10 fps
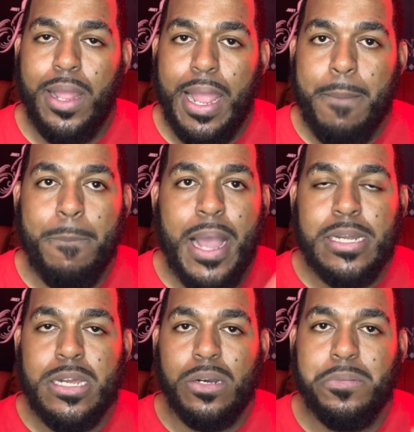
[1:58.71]
And by
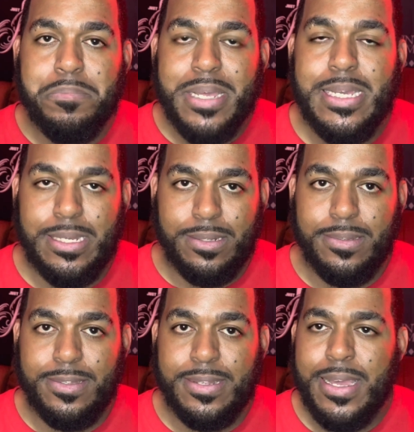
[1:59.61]
no
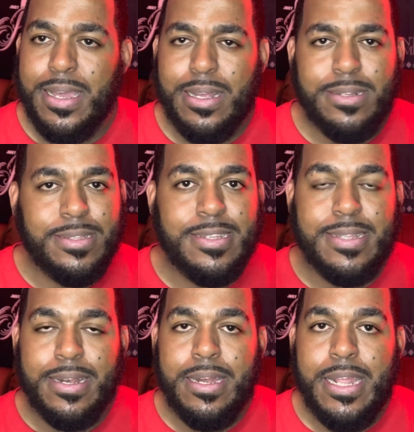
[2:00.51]
means is this
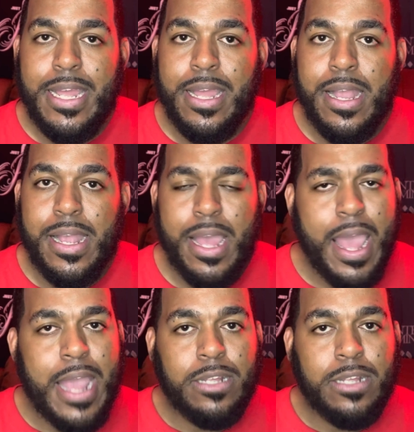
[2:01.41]
a dig at